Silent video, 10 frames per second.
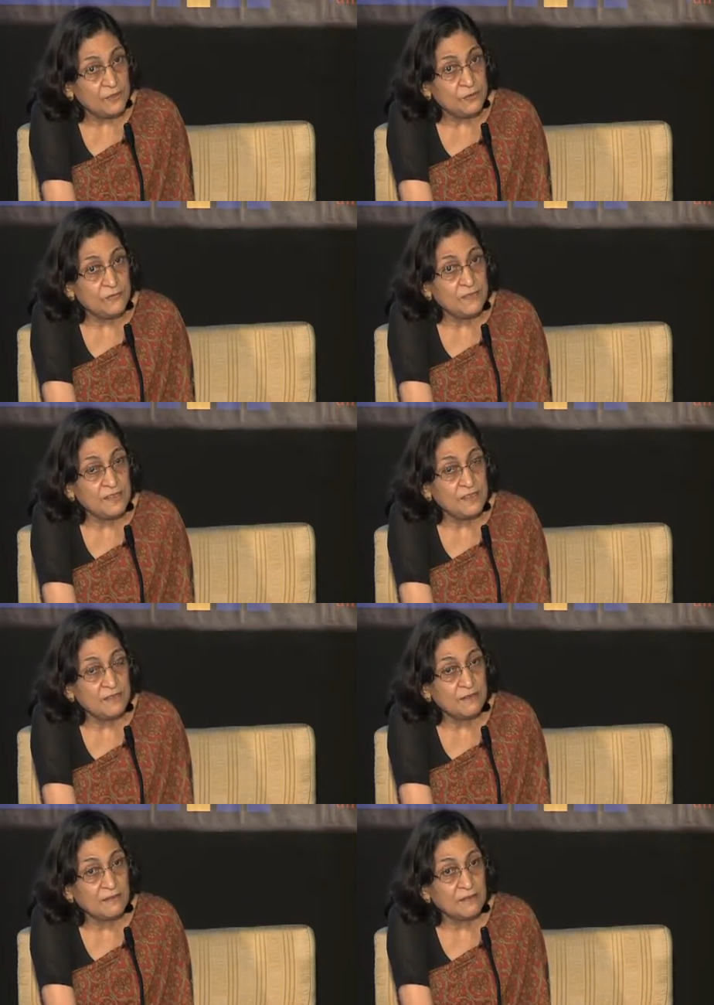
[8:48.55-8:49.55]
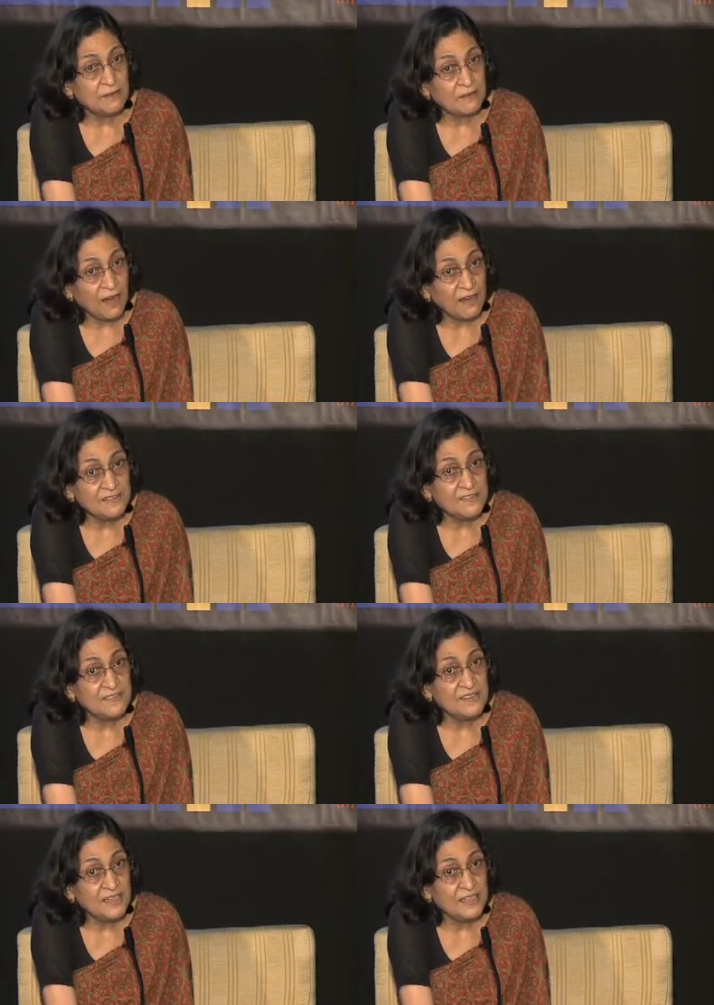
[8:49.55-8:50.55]
you see,
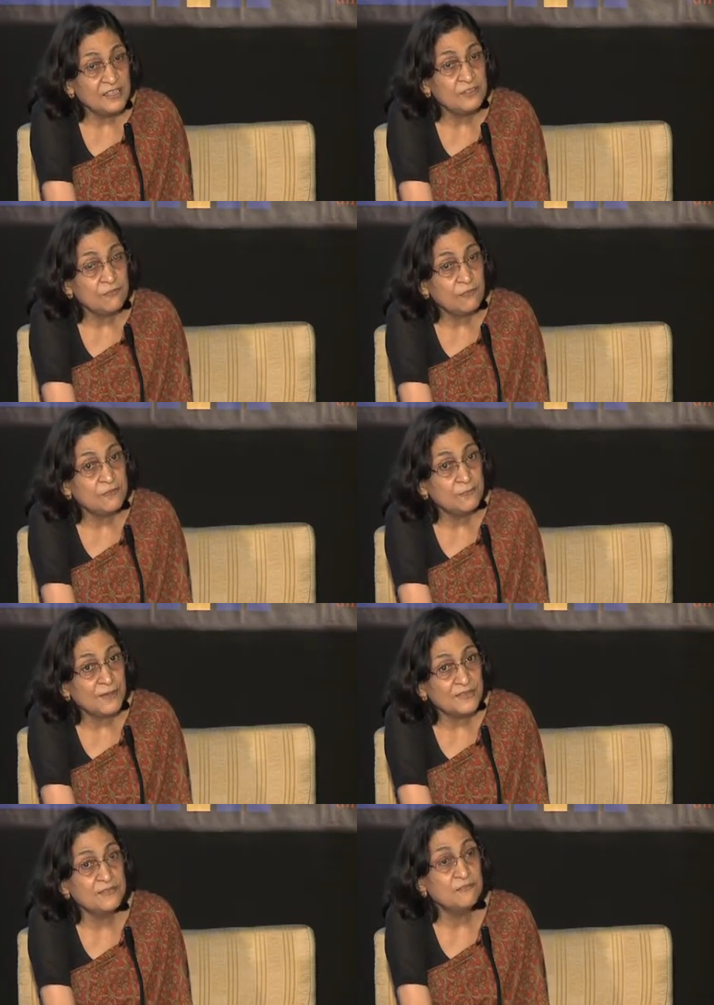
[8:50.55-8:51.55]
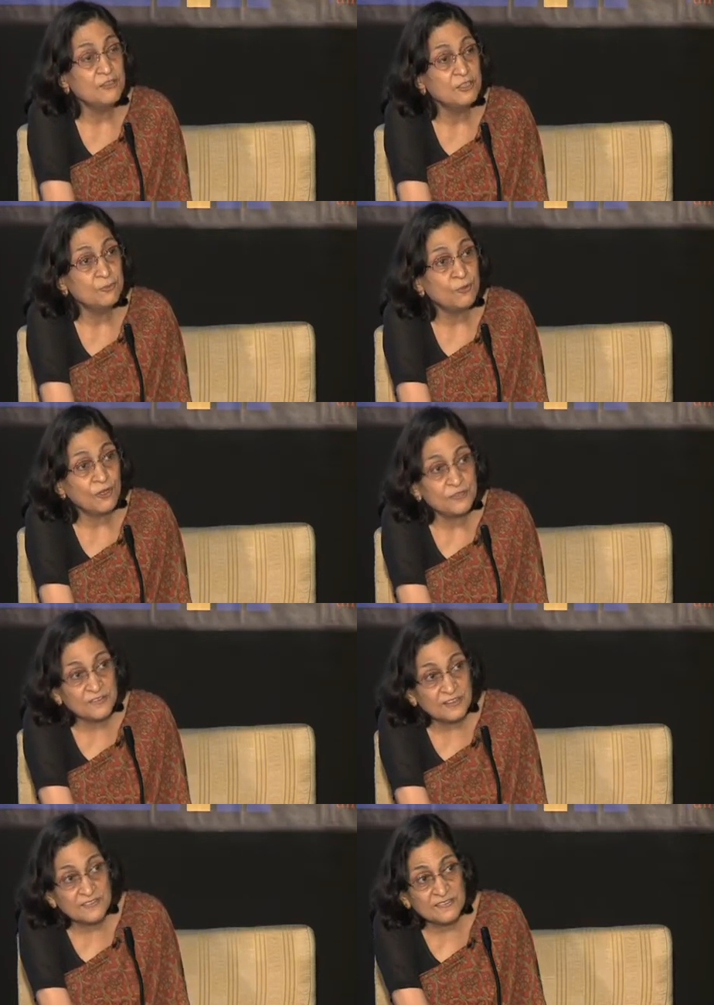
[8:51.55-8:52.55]
grants in aid for specific
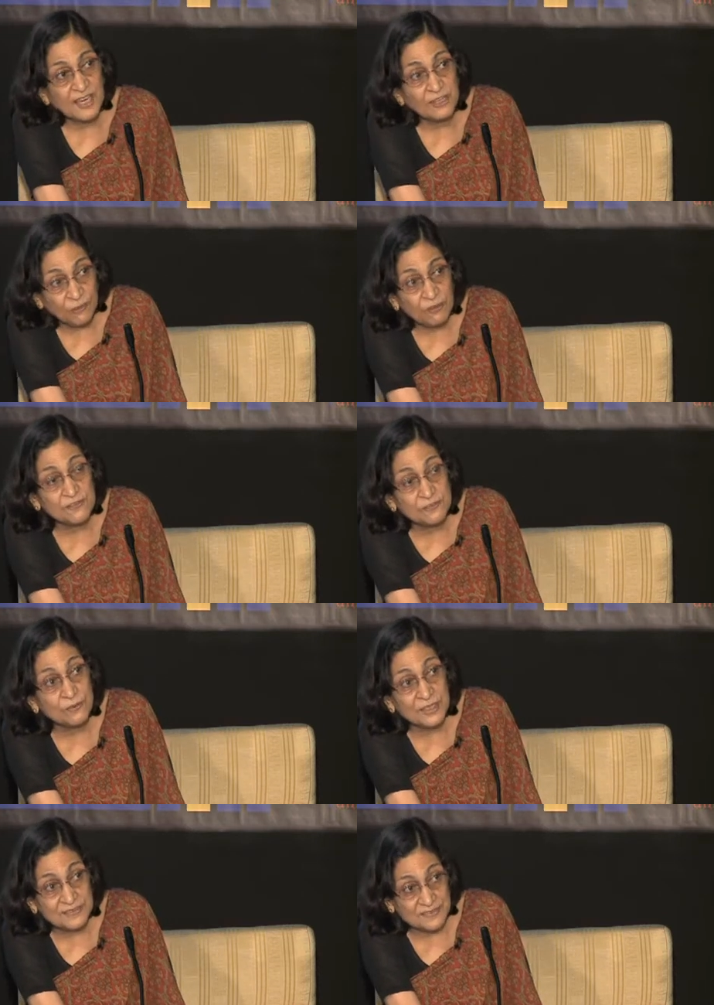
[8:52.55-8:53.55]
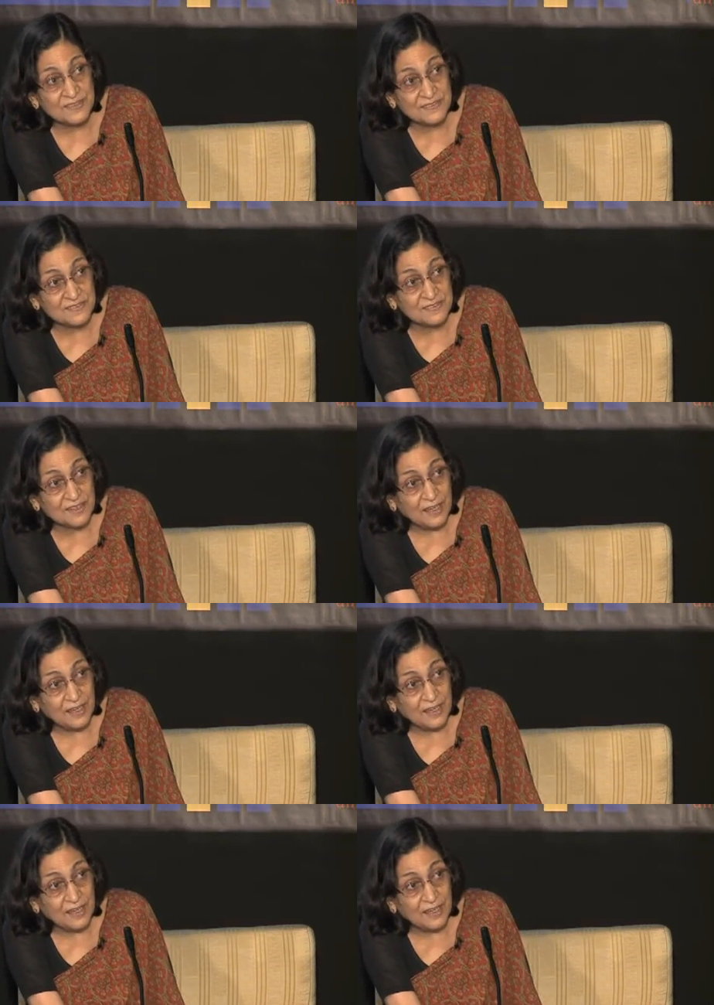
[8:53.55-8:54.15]
projects can also exist.